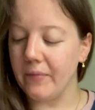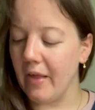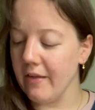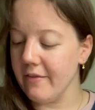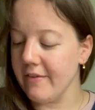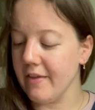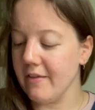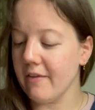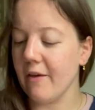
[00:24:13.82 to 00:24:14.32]

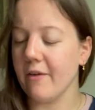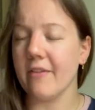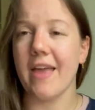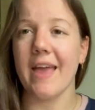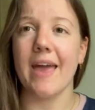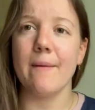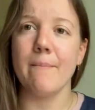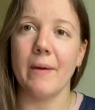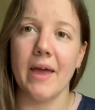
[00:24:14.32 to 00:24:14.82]
since I was
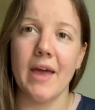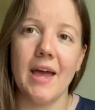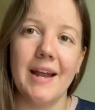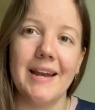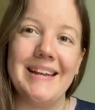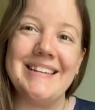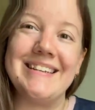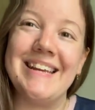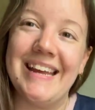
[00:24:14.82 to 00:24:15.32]
like in my
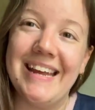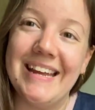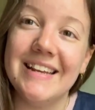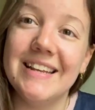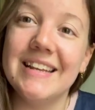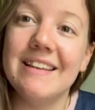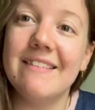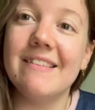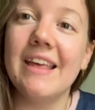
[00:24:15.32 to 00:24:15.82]
early
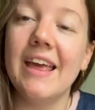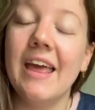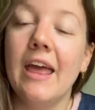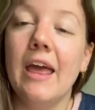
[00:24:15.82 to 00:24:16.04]
teens,